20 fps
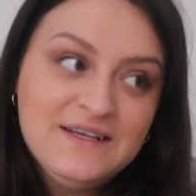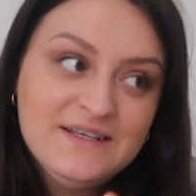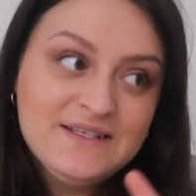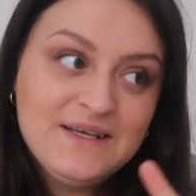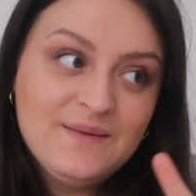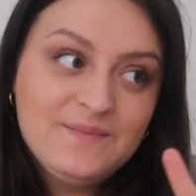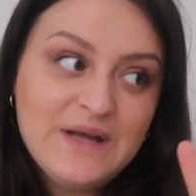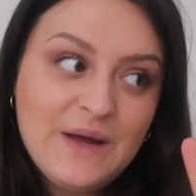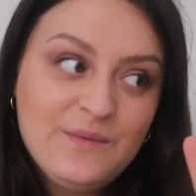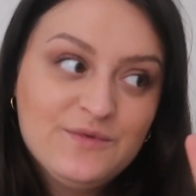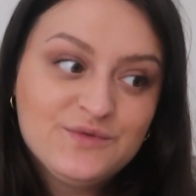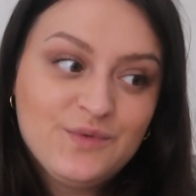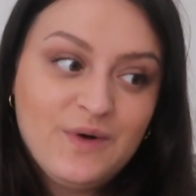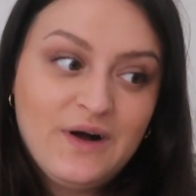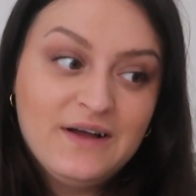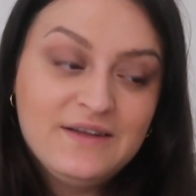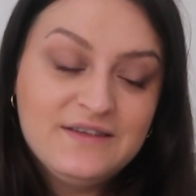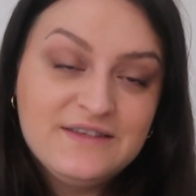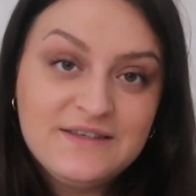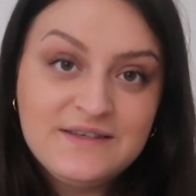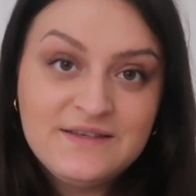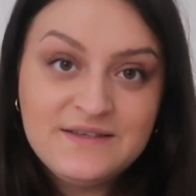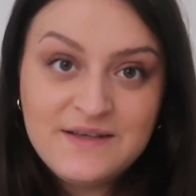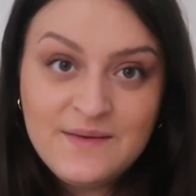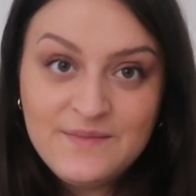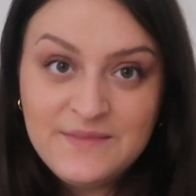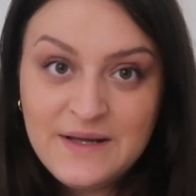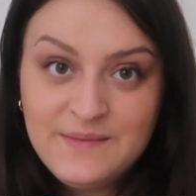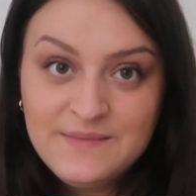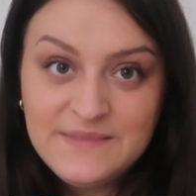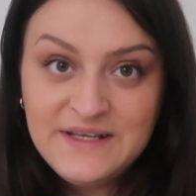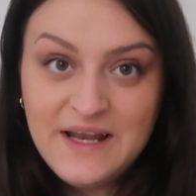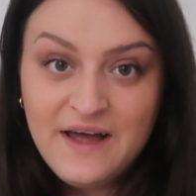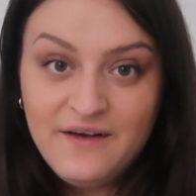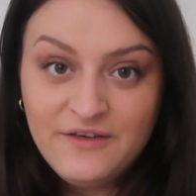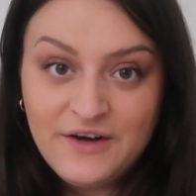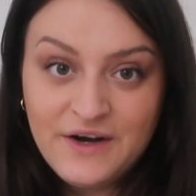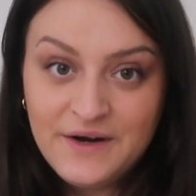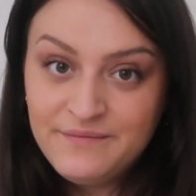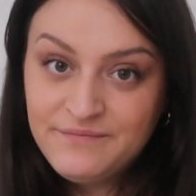sometimes once, sometimes
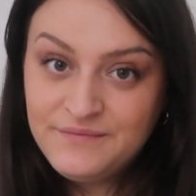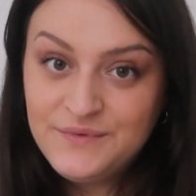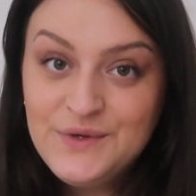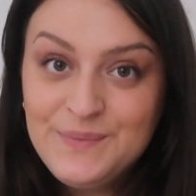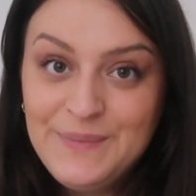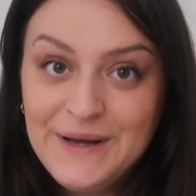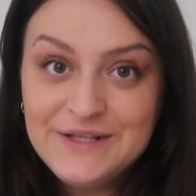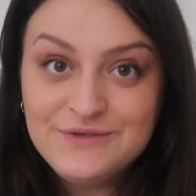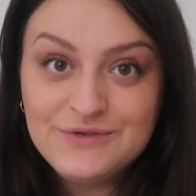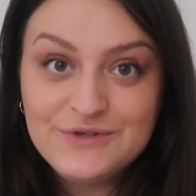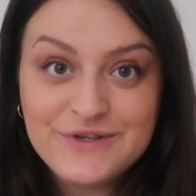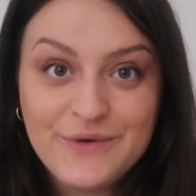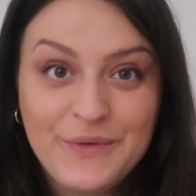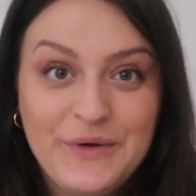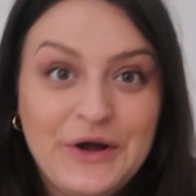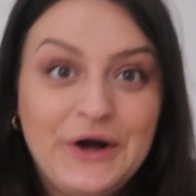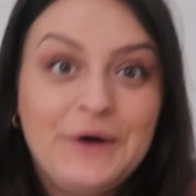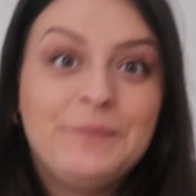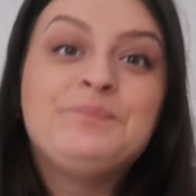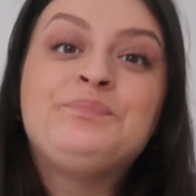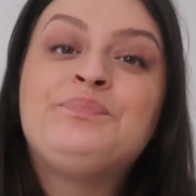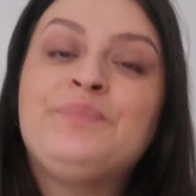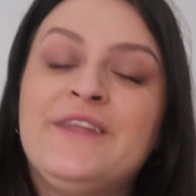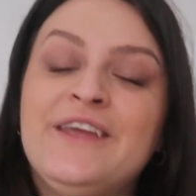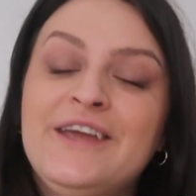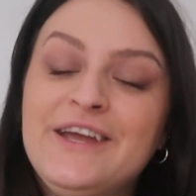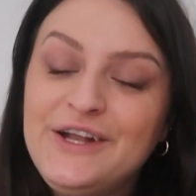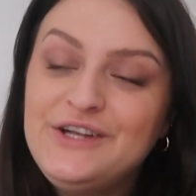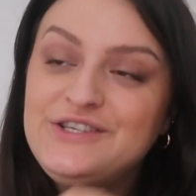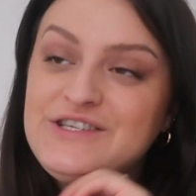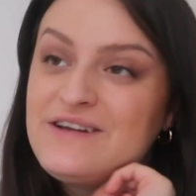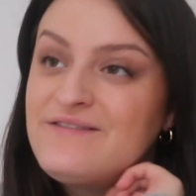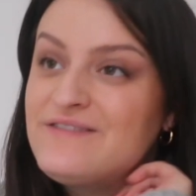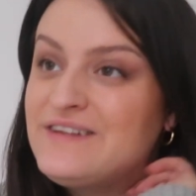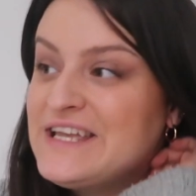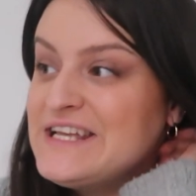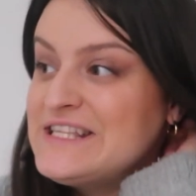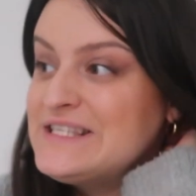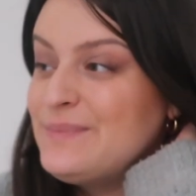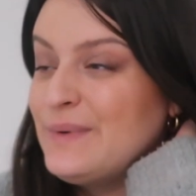never, depends what's going on.
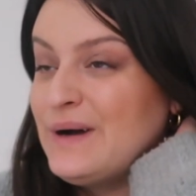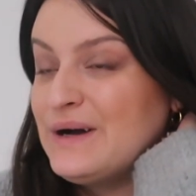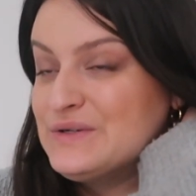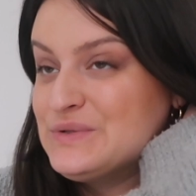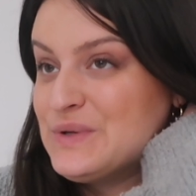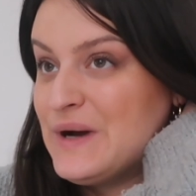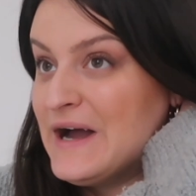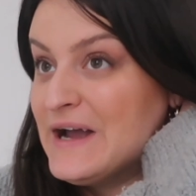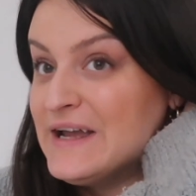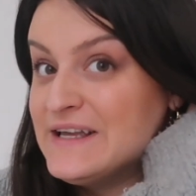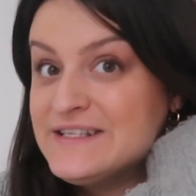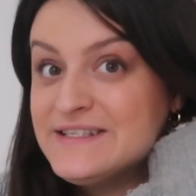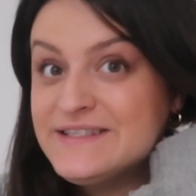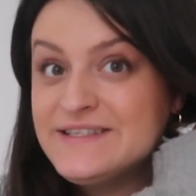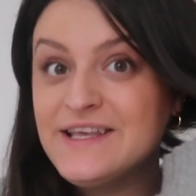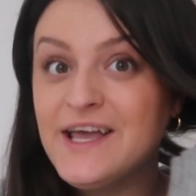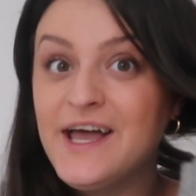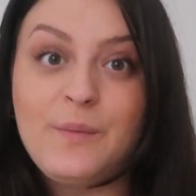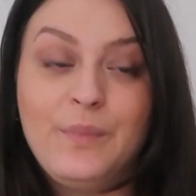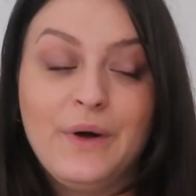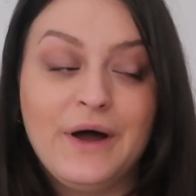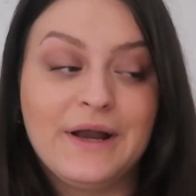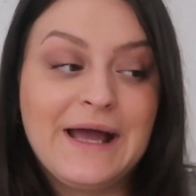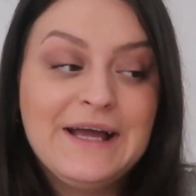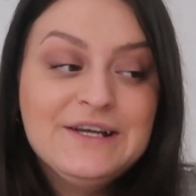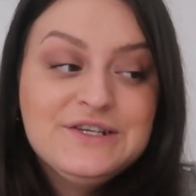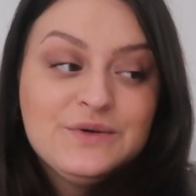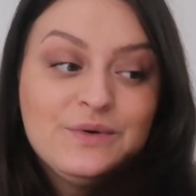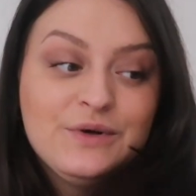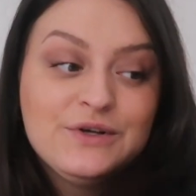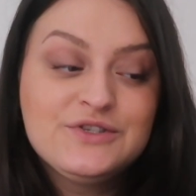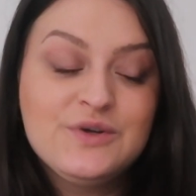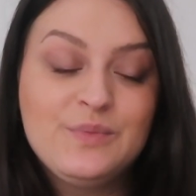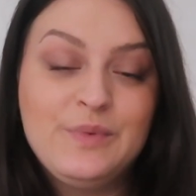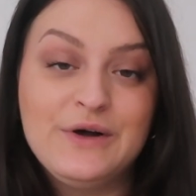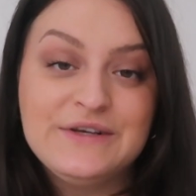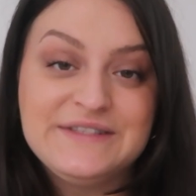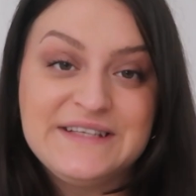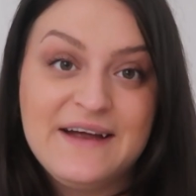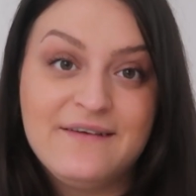Generally it's about twice, but I do also
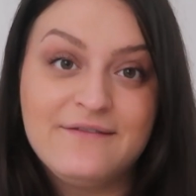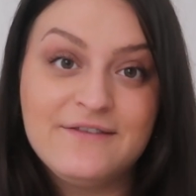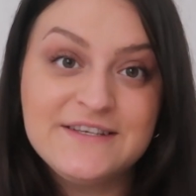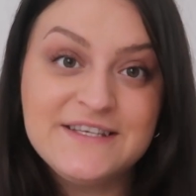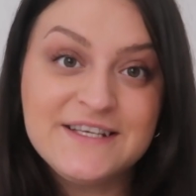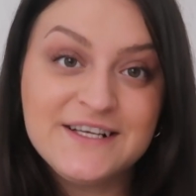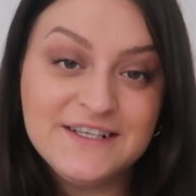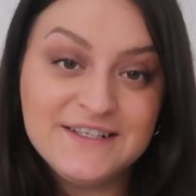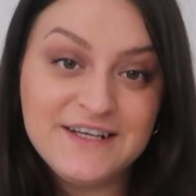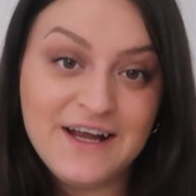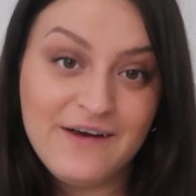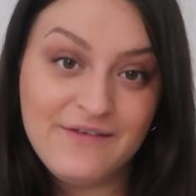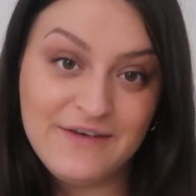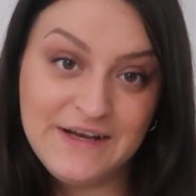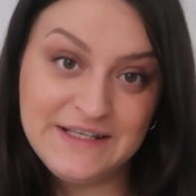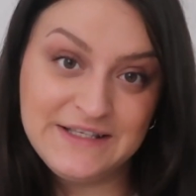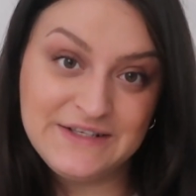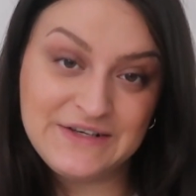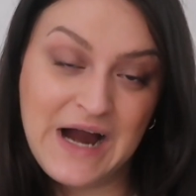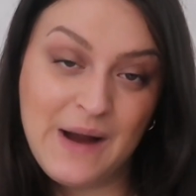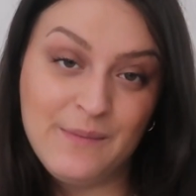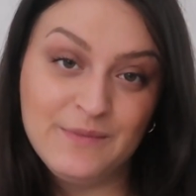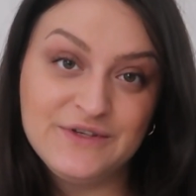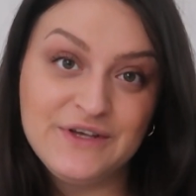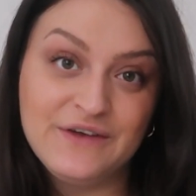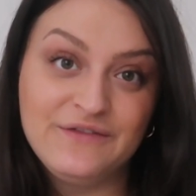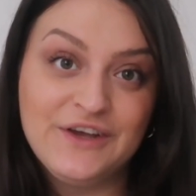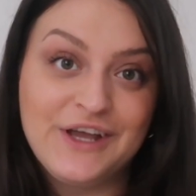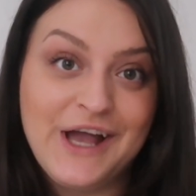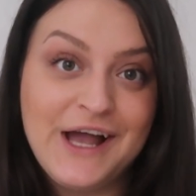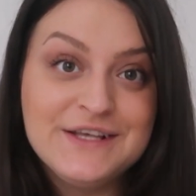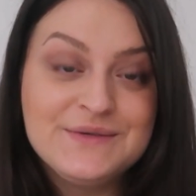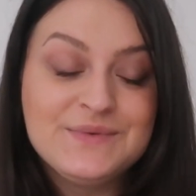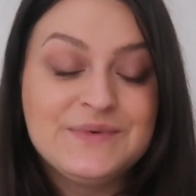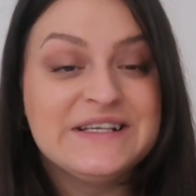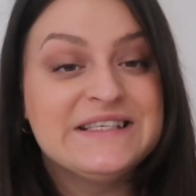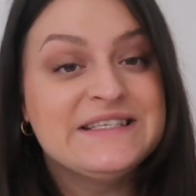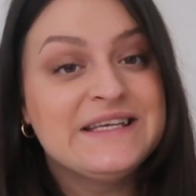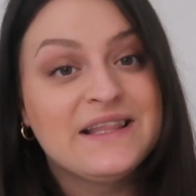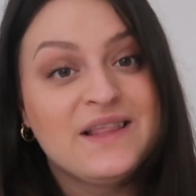post every single day over Instagram, so if you guys
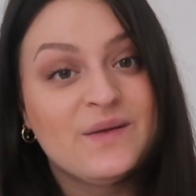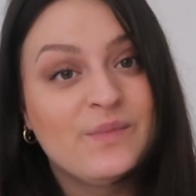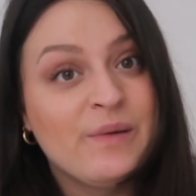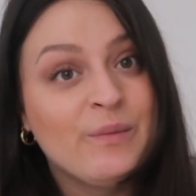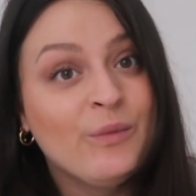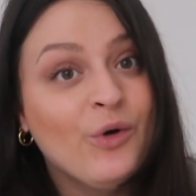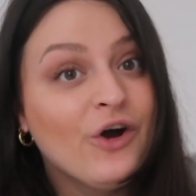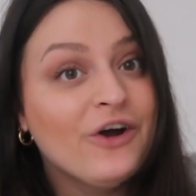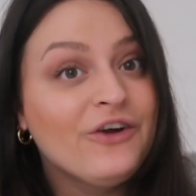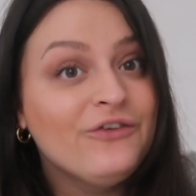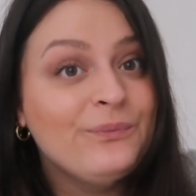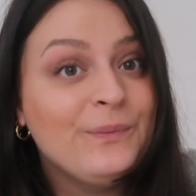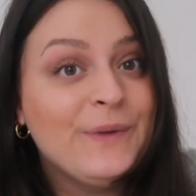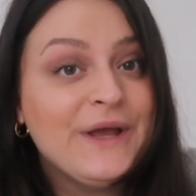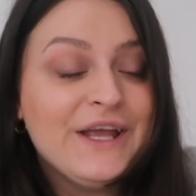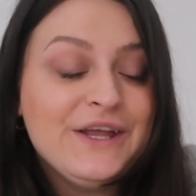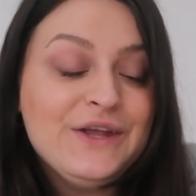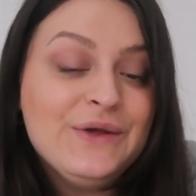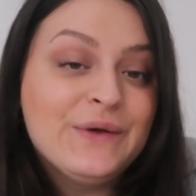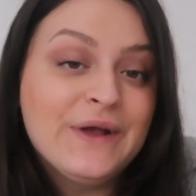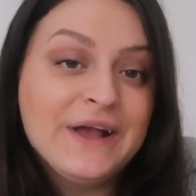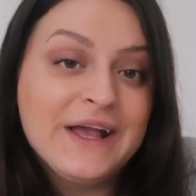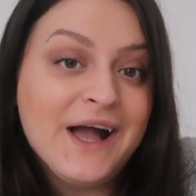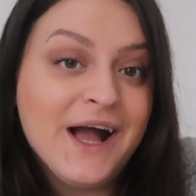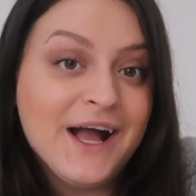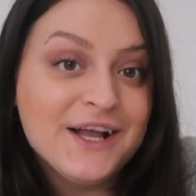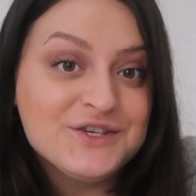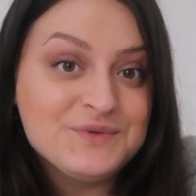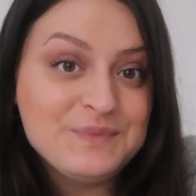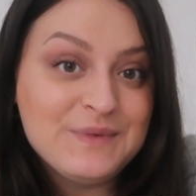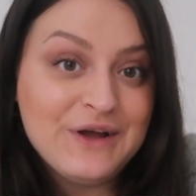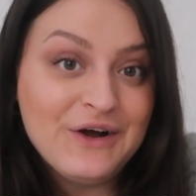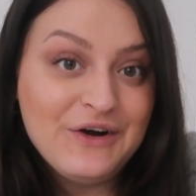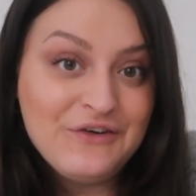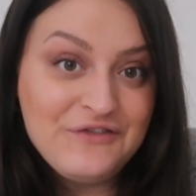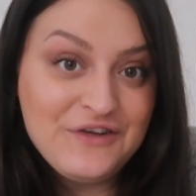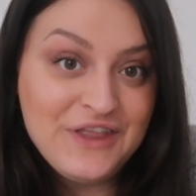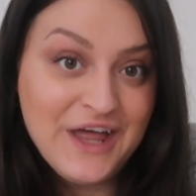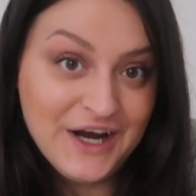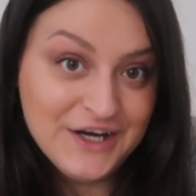want to see a little bit more of me, you can catch me
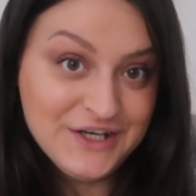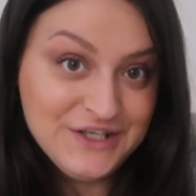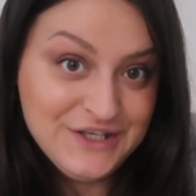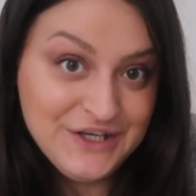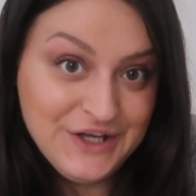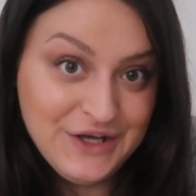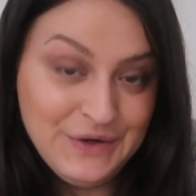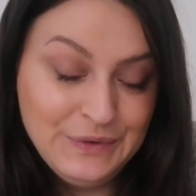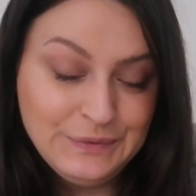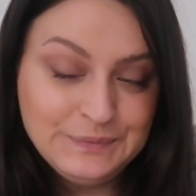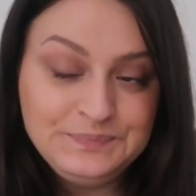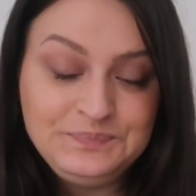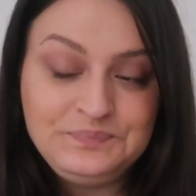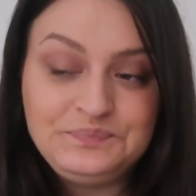over there too.